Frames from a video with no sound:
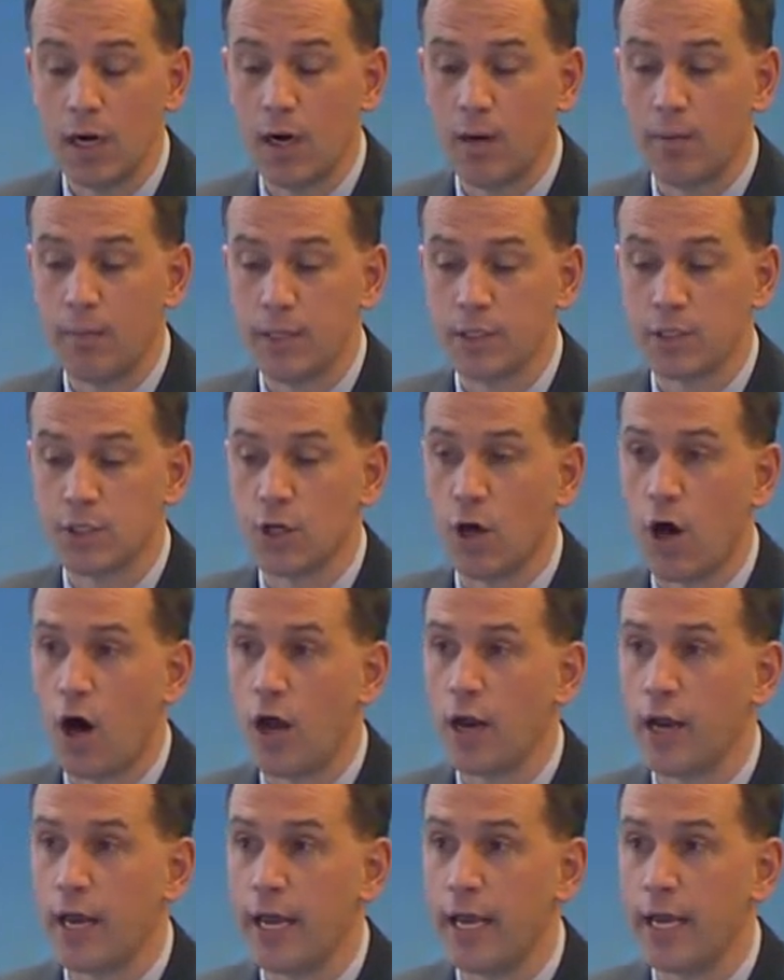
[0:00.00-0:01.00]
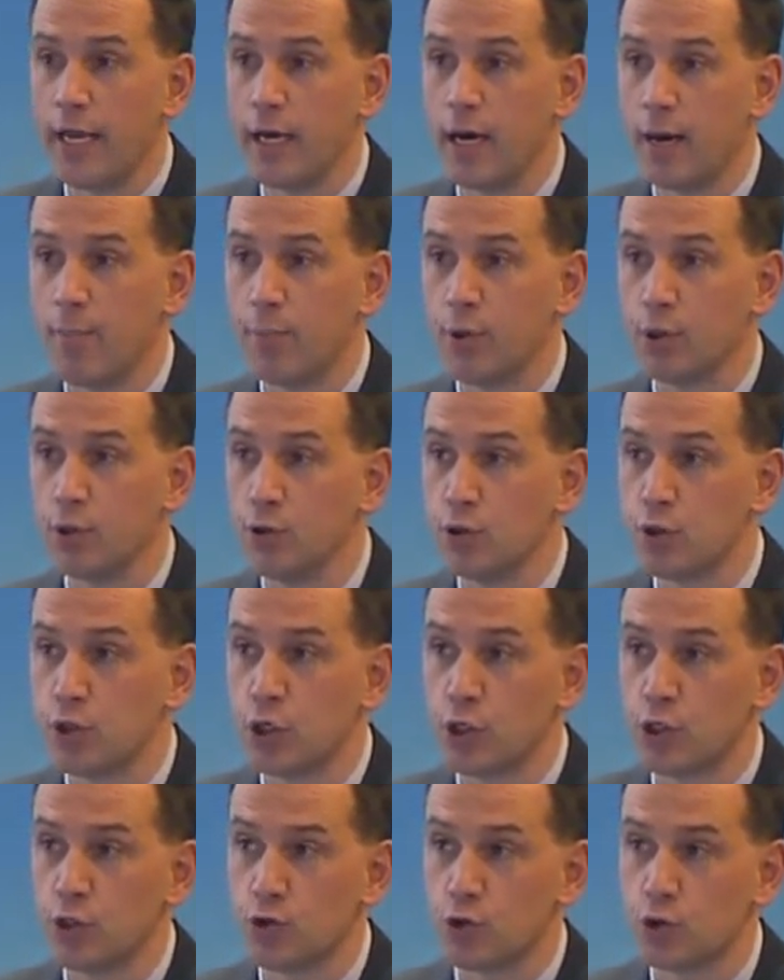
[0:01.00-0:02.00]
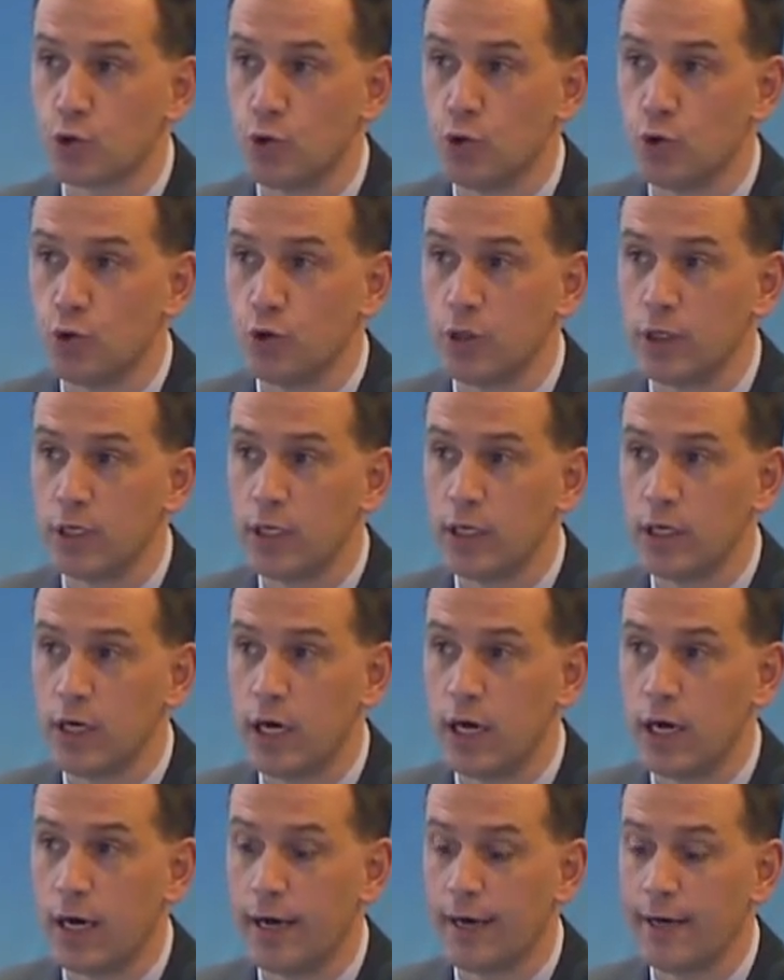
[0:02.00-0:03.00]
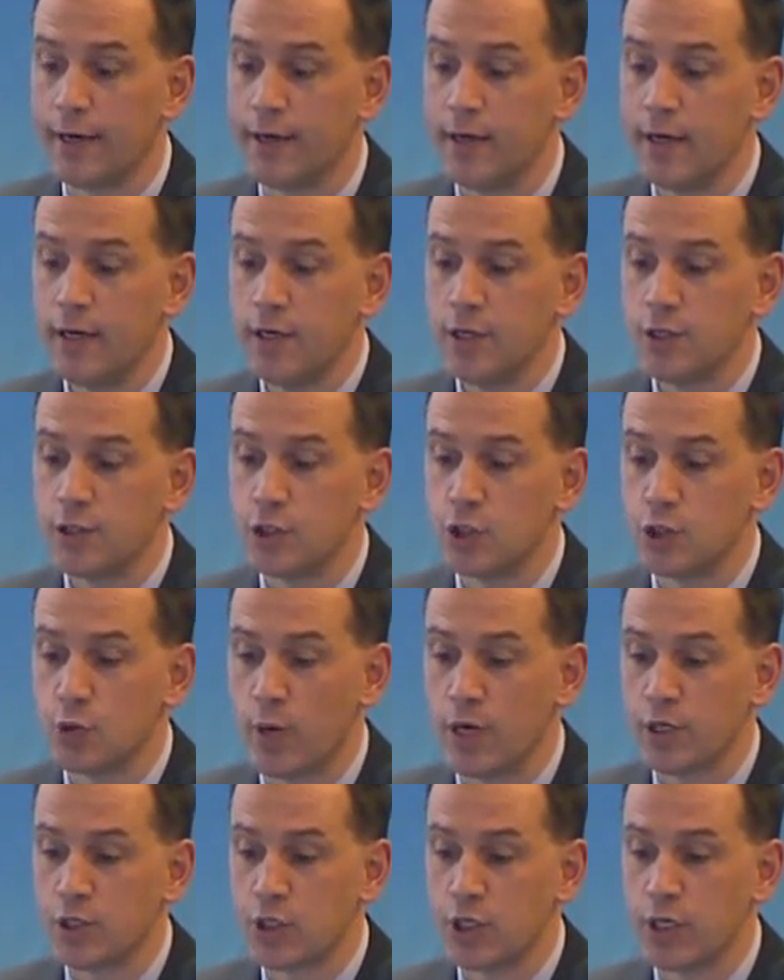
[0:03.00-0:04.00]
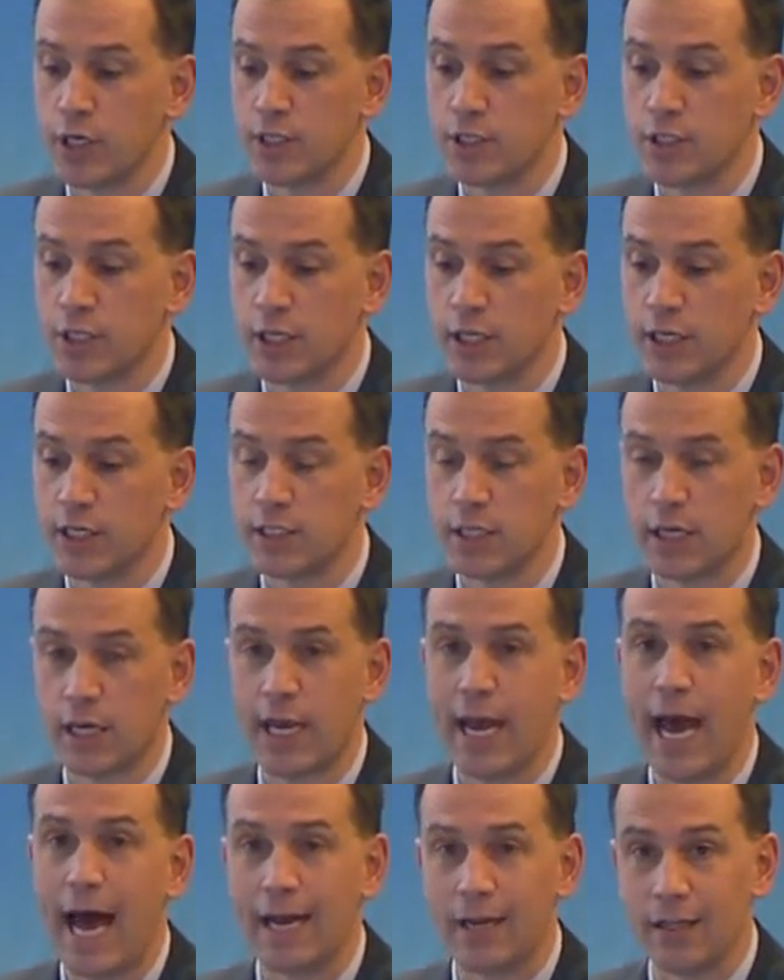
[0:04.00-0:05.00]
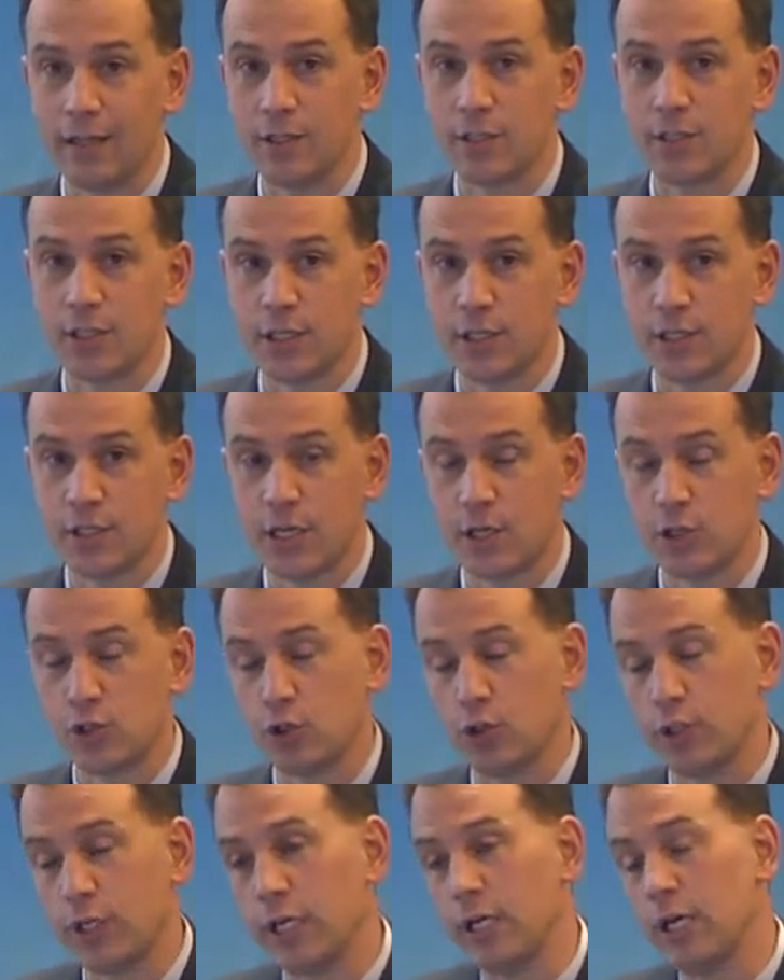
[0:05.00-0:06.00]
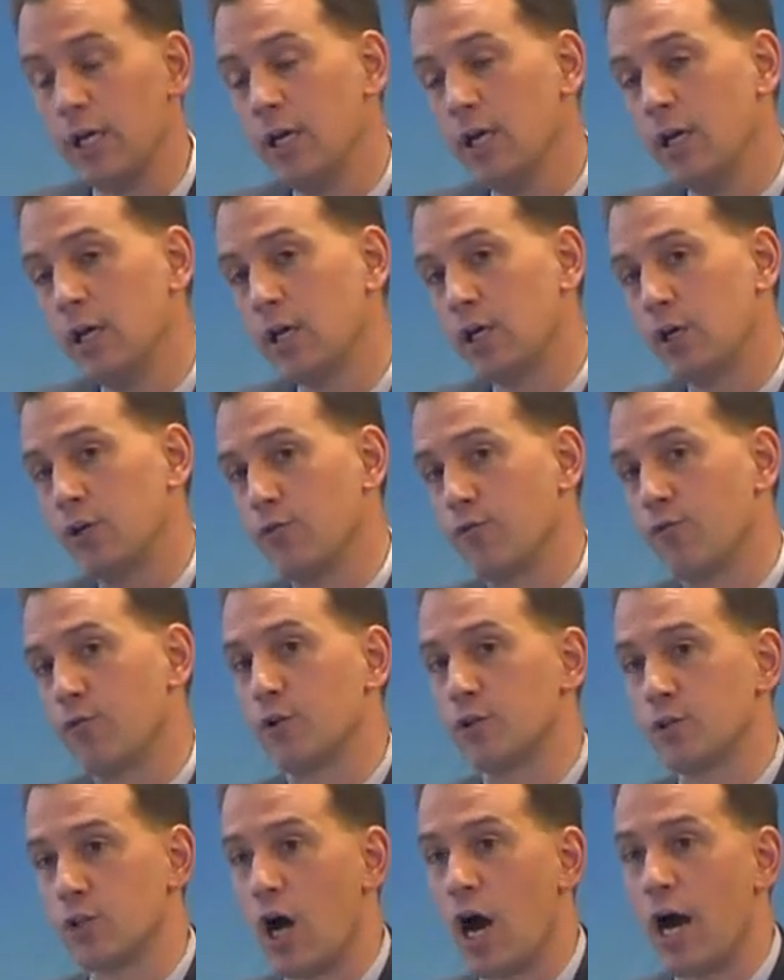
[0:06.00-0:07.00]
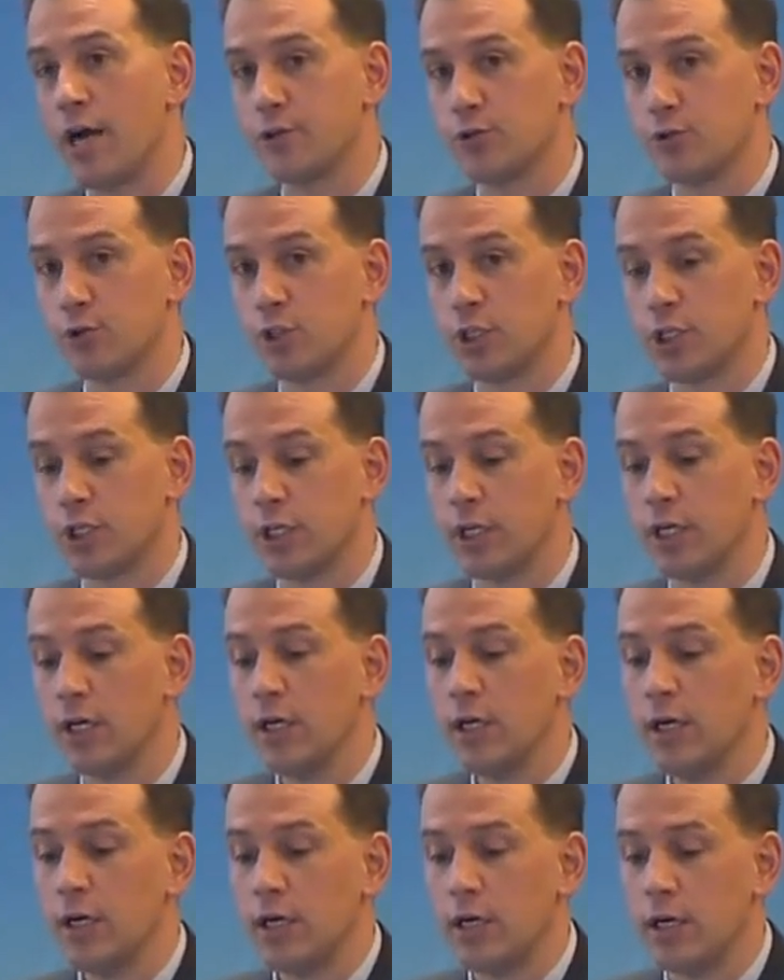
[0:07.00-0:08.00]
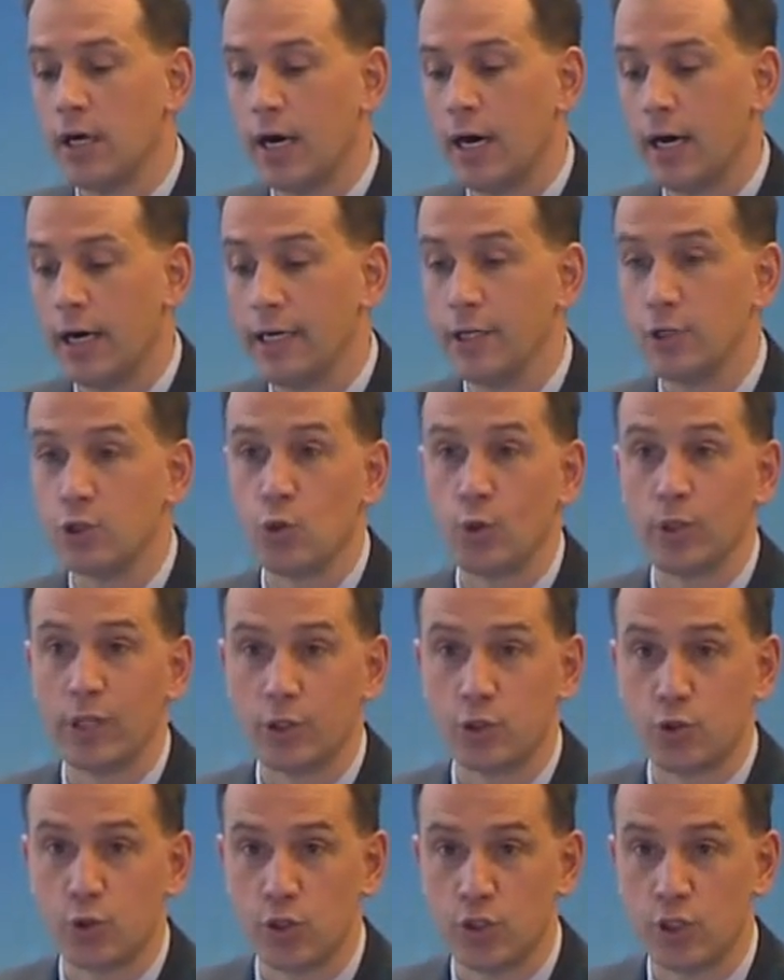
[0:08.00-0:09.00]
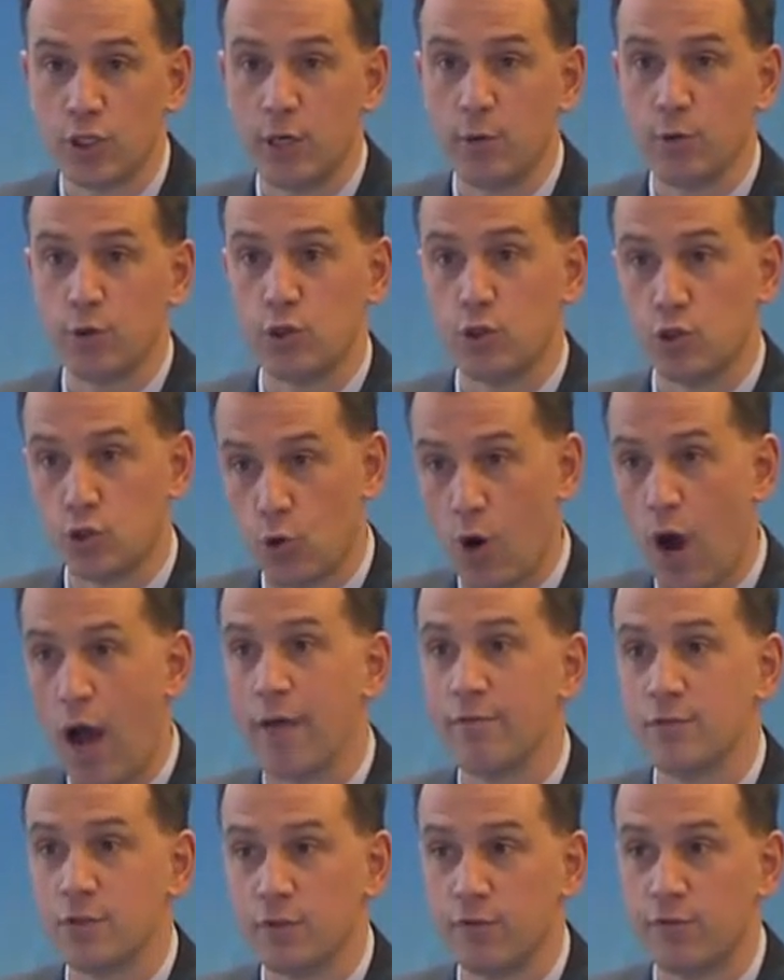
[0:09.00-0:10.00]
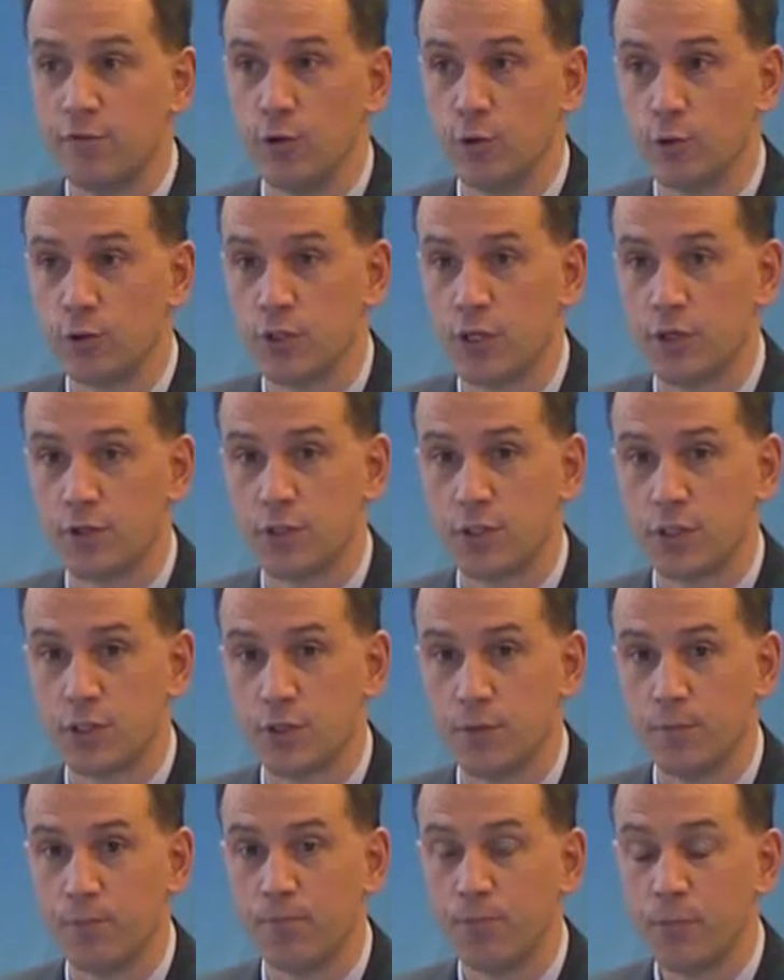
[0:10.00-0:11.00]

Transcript: It's not a pollution control situation. It's a catalyst that essentially converts hydrogen into electricity, which drives the fuel cell system.